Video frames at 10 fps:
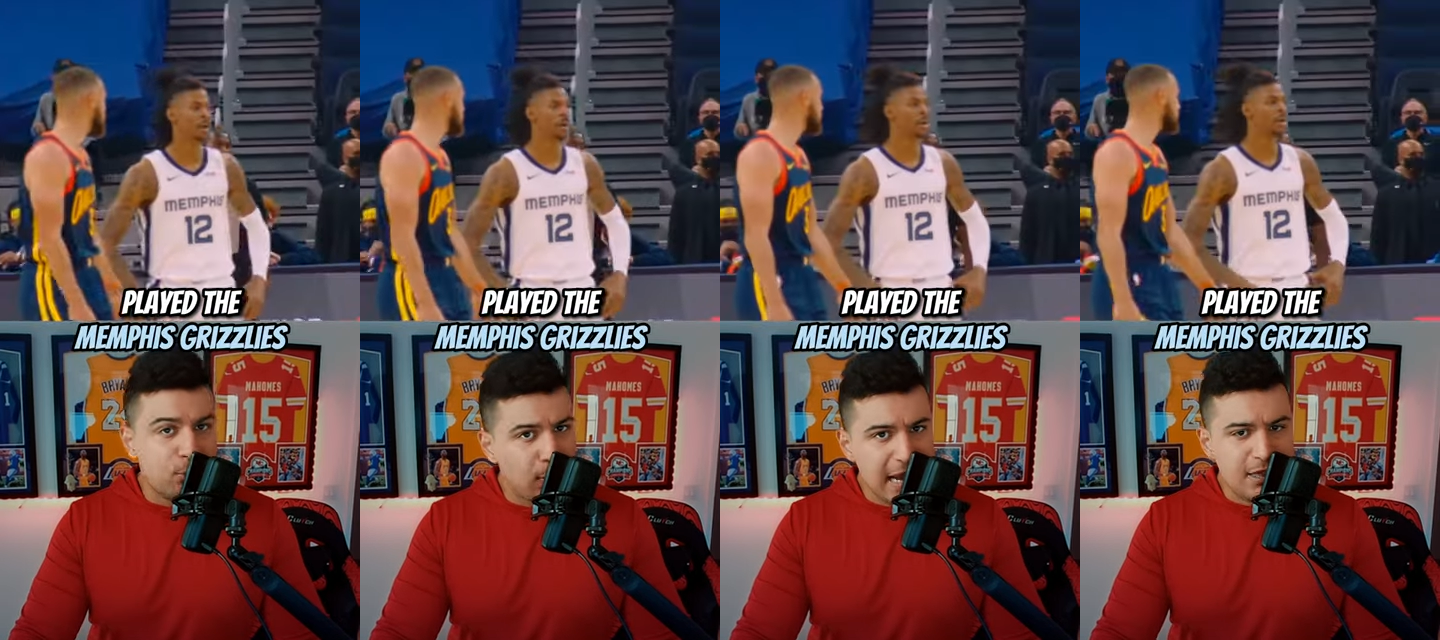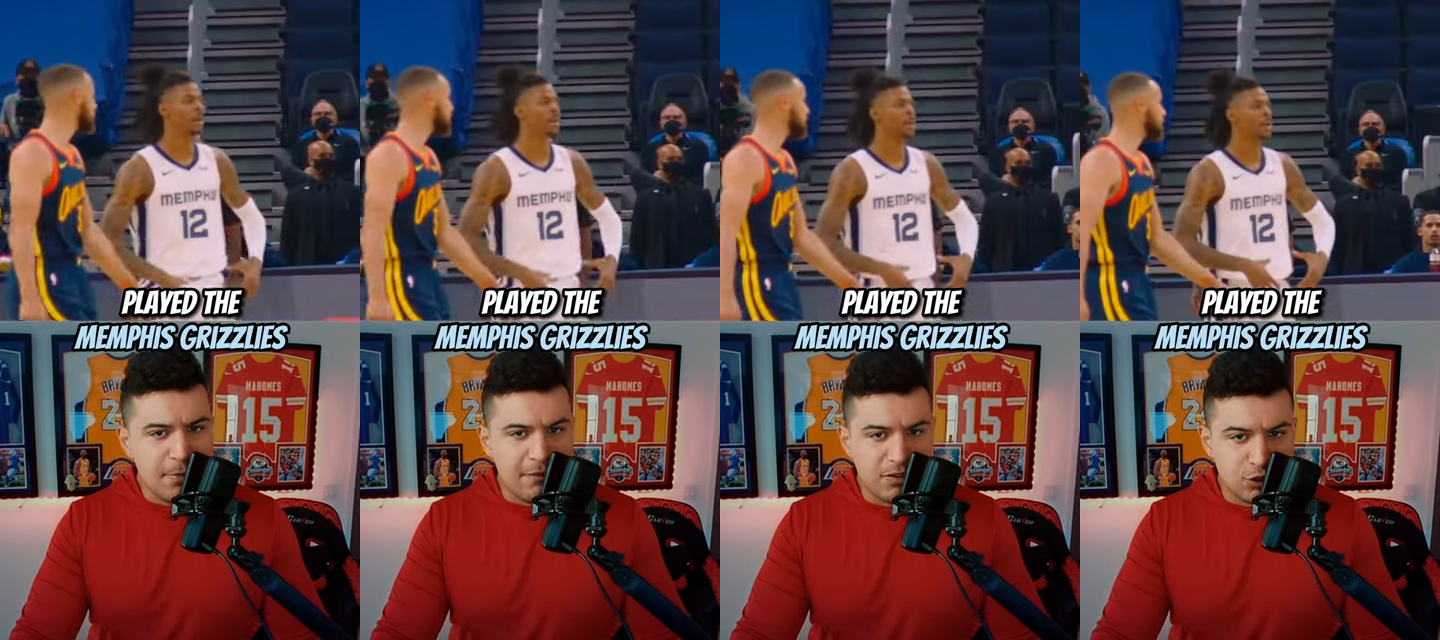played the
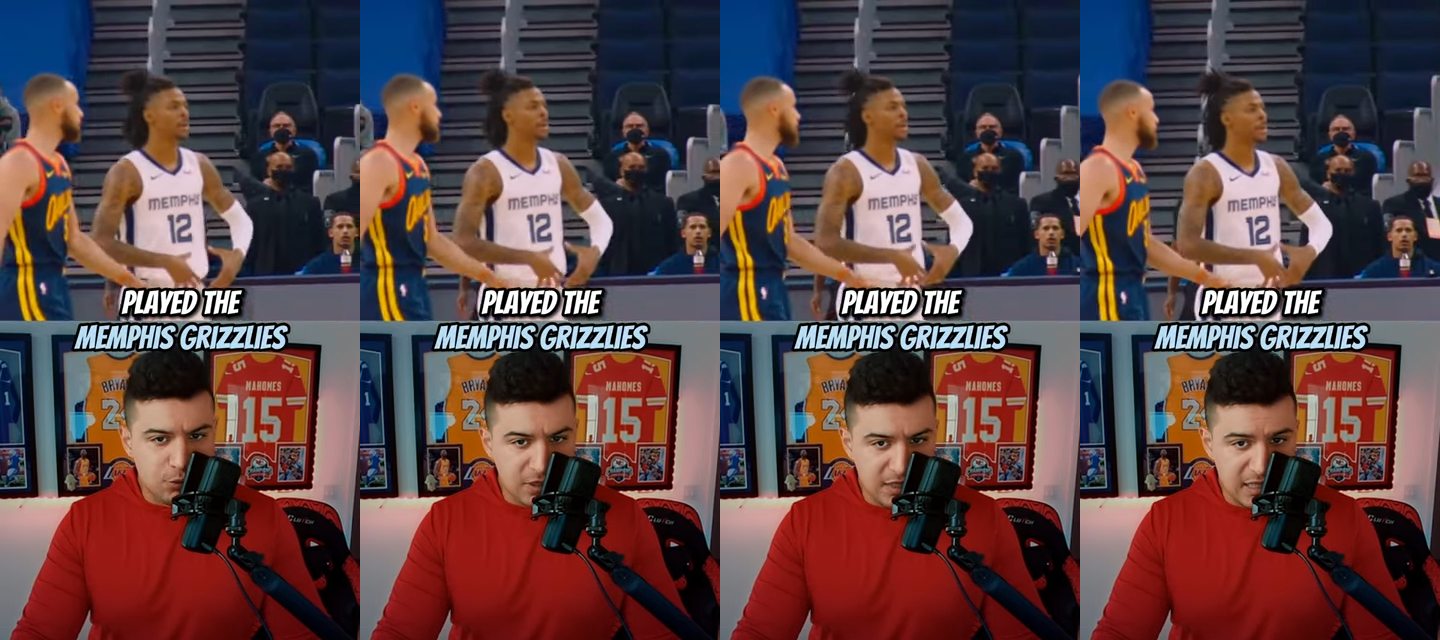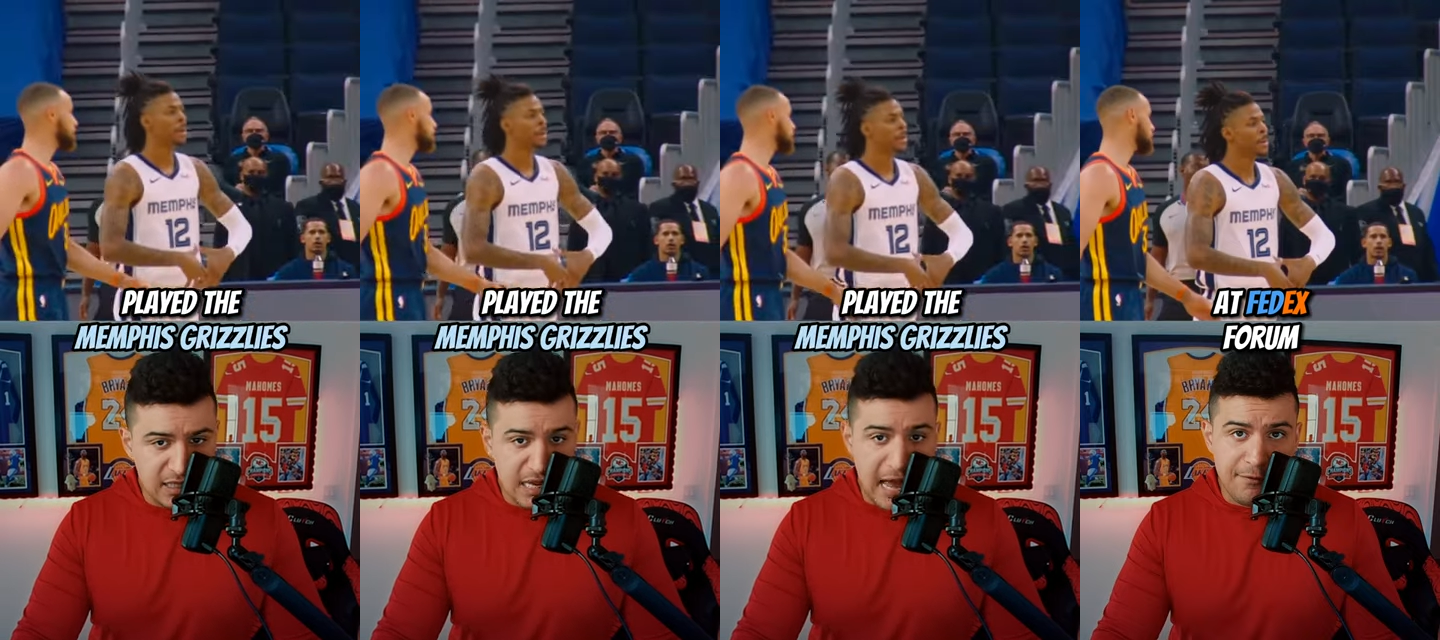Memphis
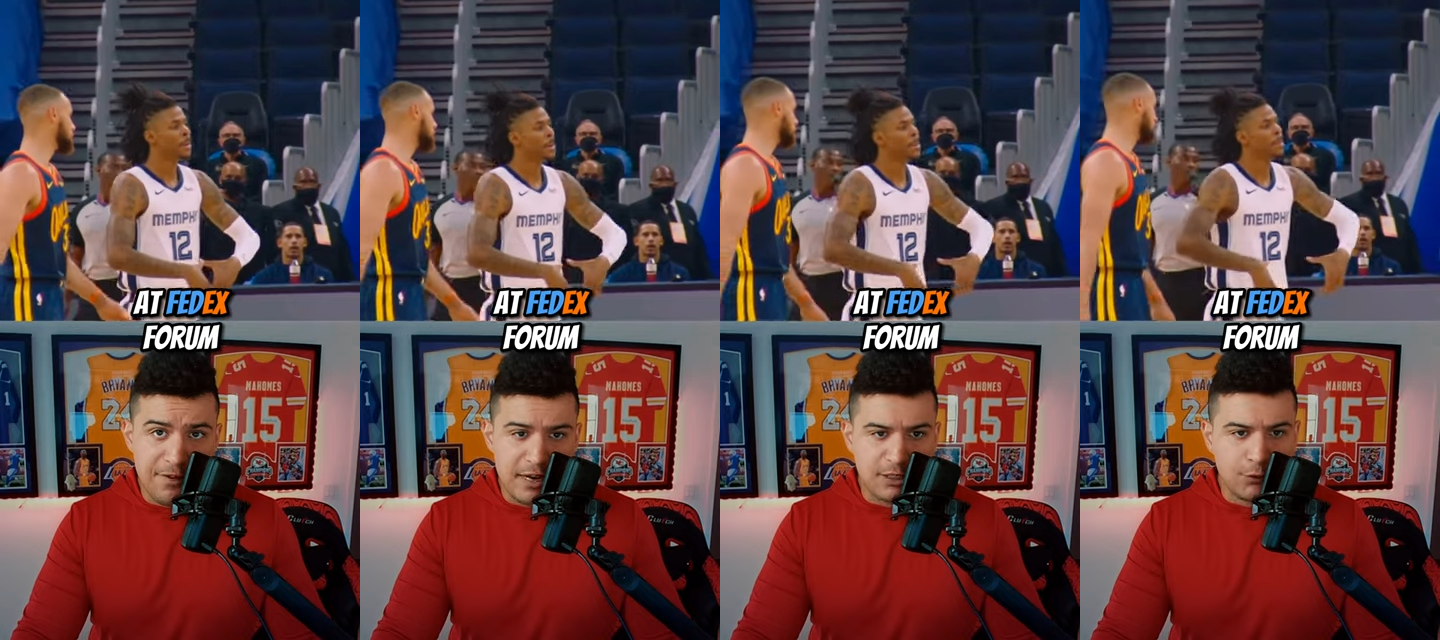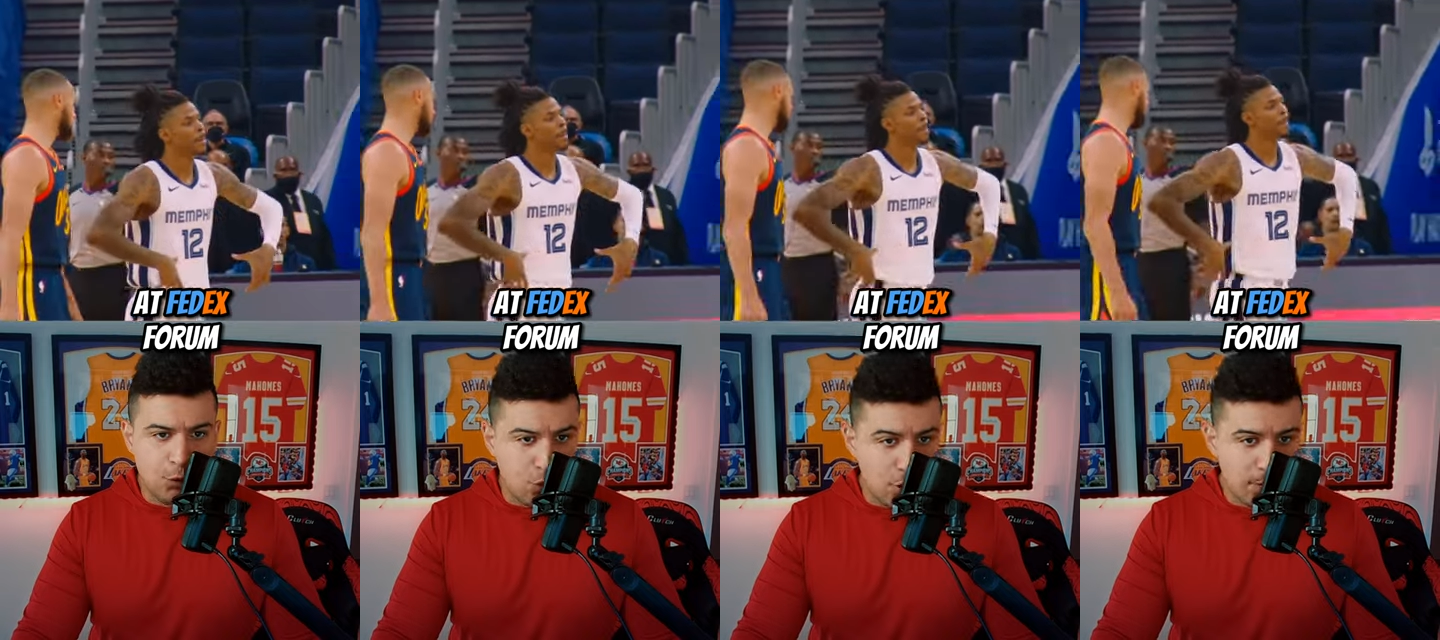Grizzlies at FedEx
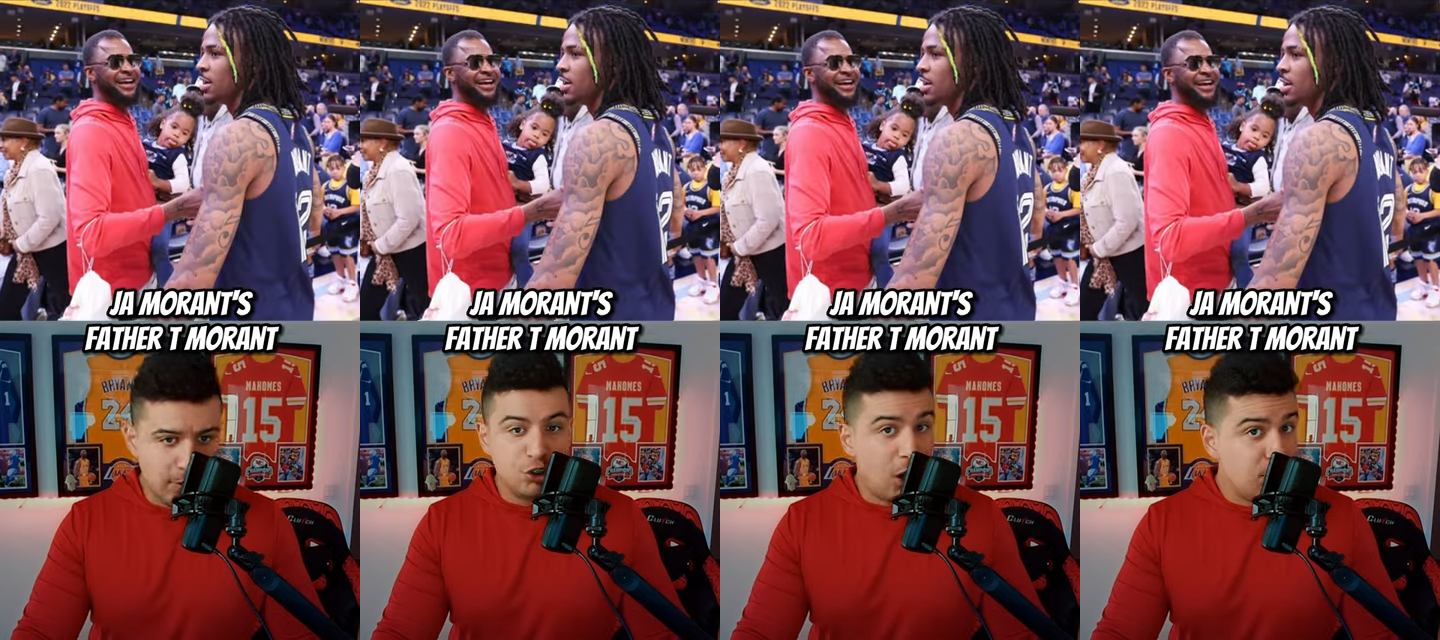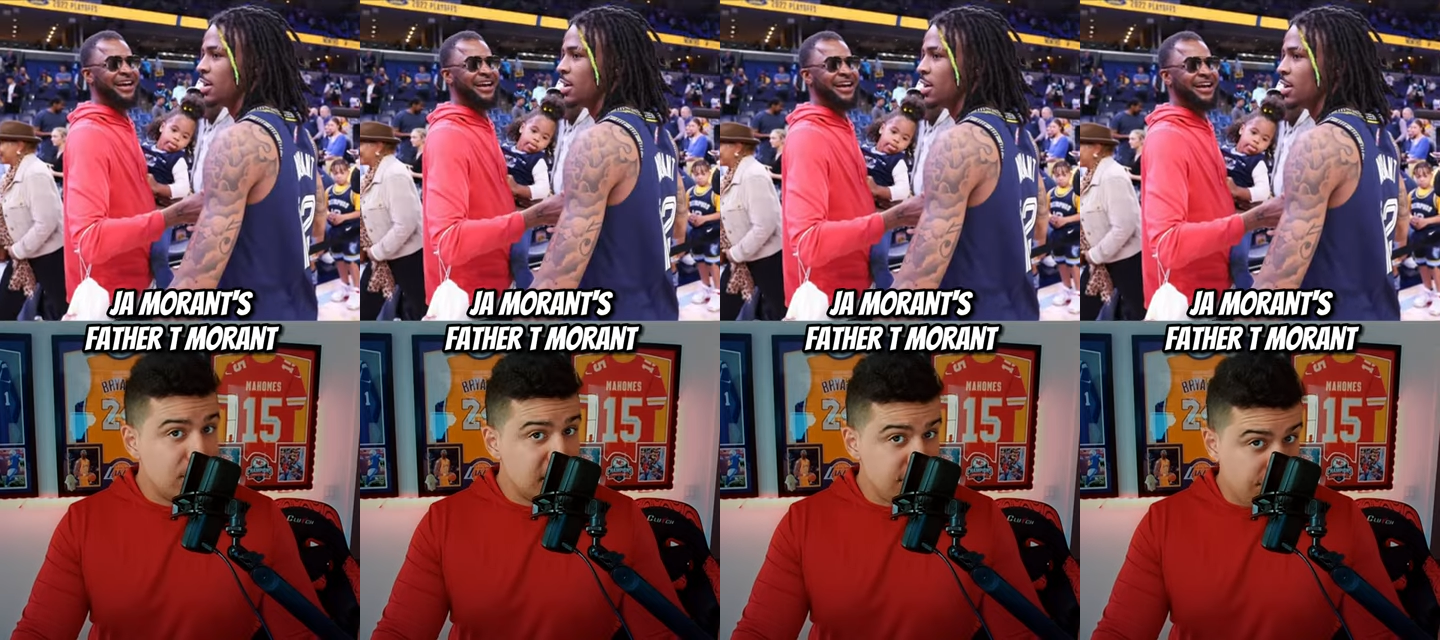Forum, John
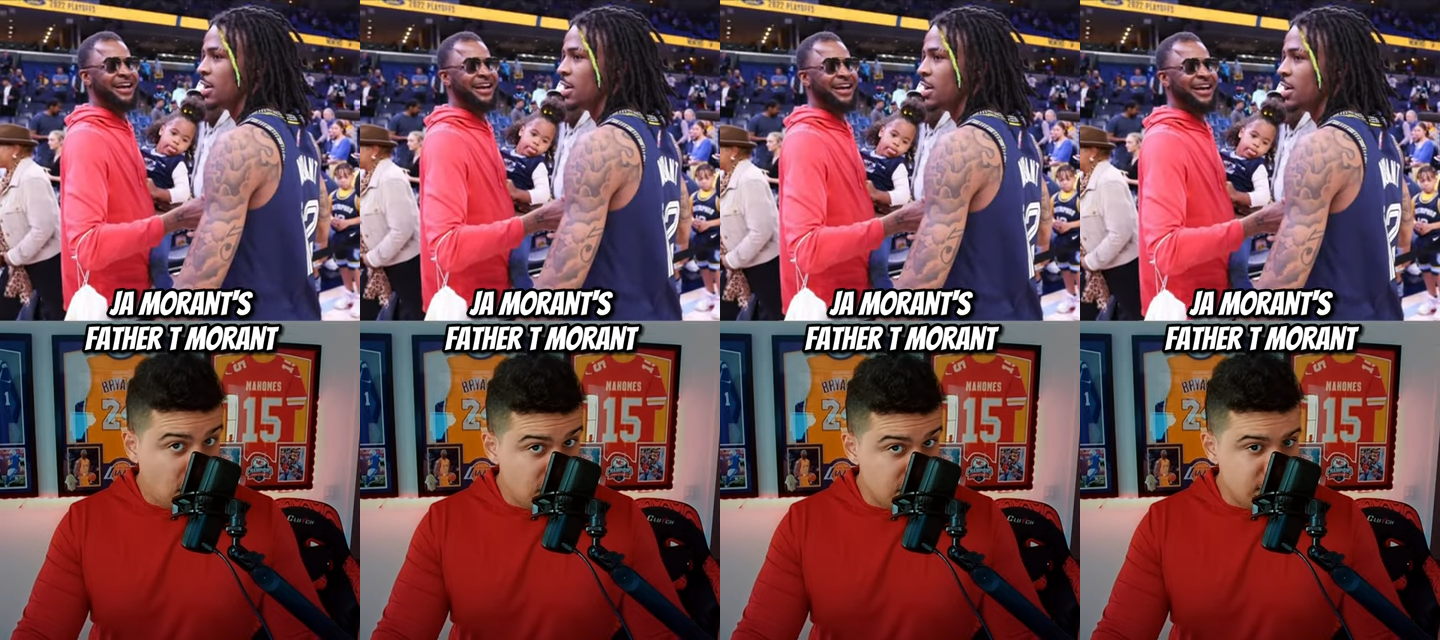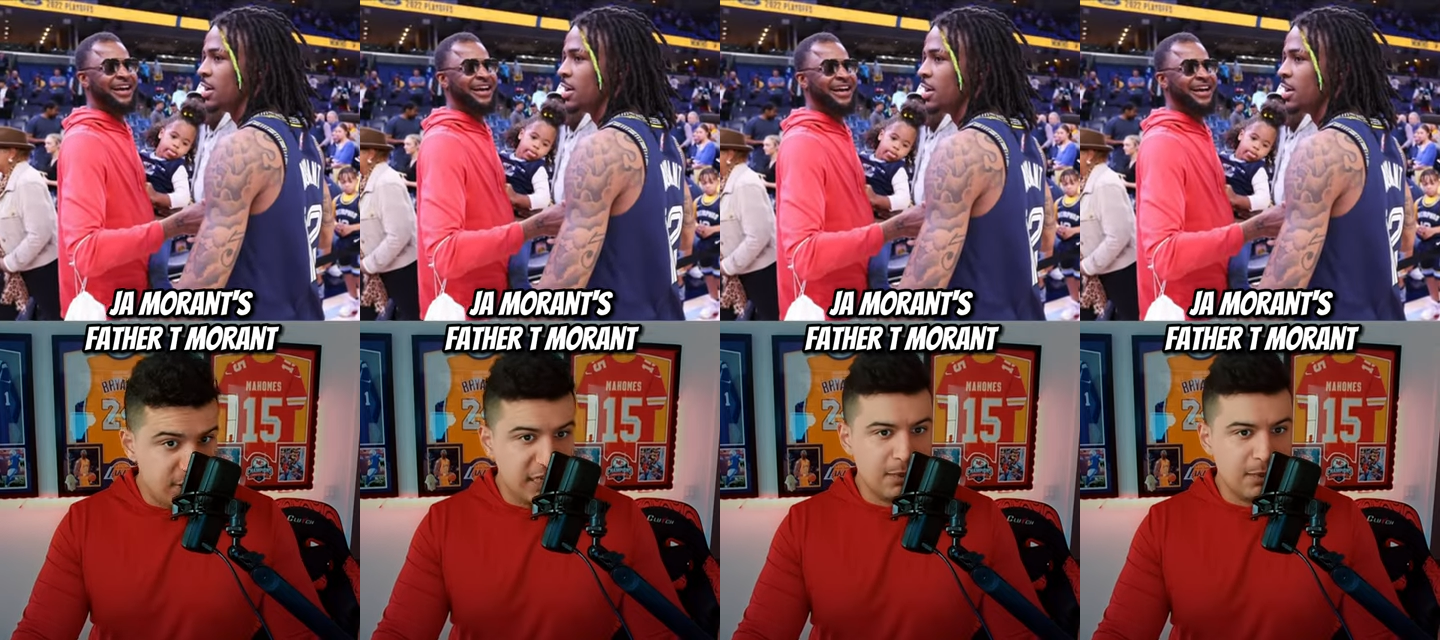Morant's father, T.